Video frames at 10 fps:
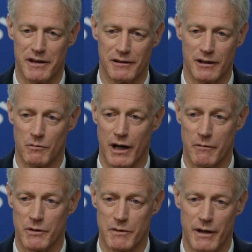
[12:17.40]
with a little
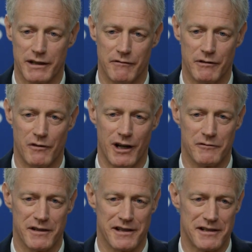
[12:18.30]
broader perspective
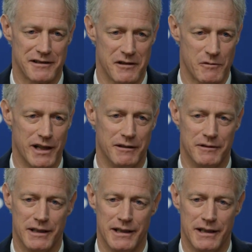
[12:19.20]
involved in this as well.